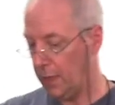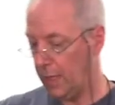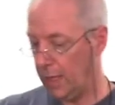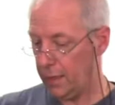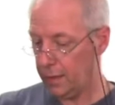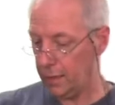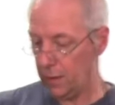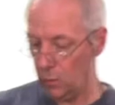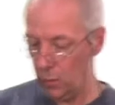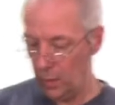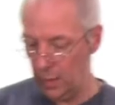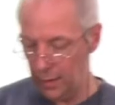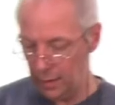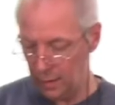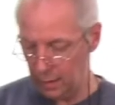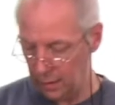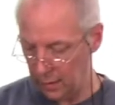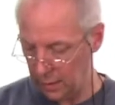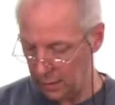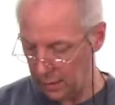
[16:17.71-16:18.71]
out of the
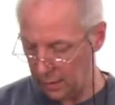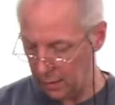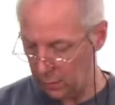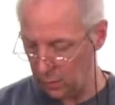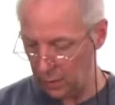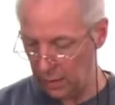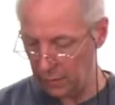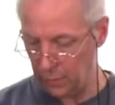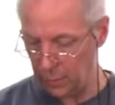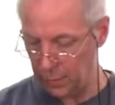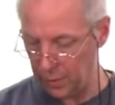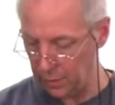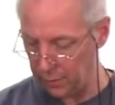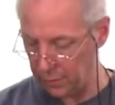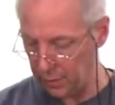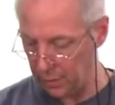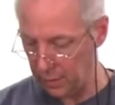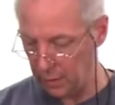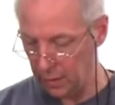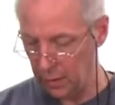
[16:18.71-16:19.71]
way and we'll have a bit of
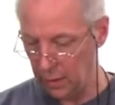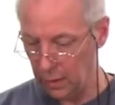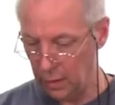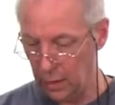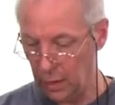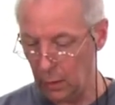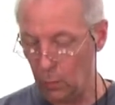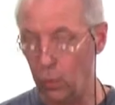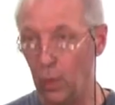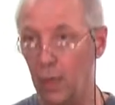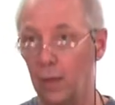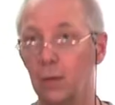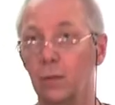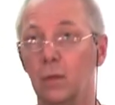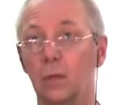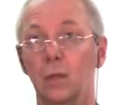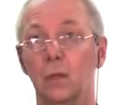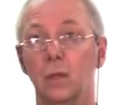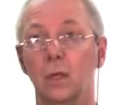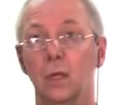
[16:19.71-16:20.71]
a run